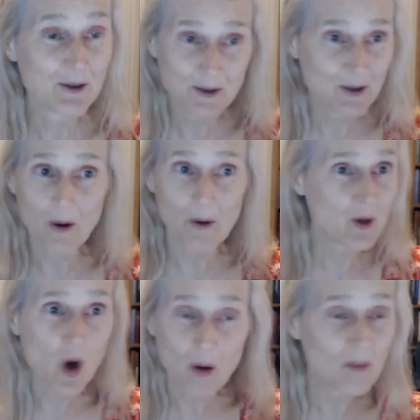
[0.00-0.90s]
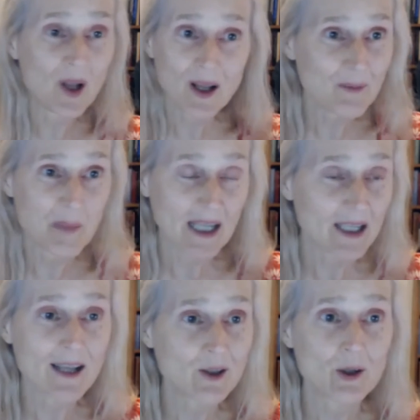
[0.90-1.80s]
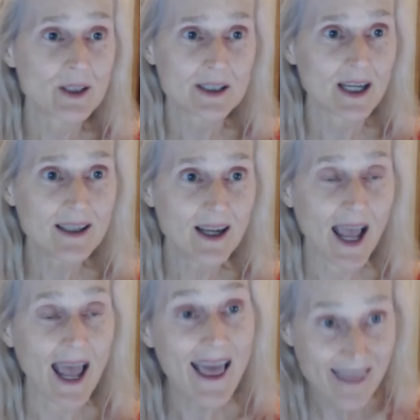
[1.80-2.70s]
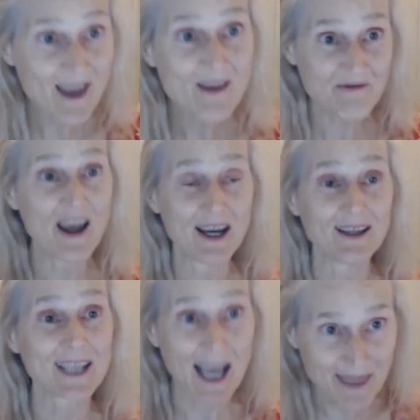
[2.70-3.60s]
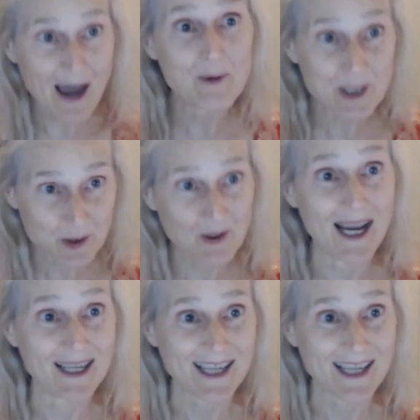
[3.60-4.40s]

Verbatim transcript: you know, normal big landlords did, and they failed, and that was great.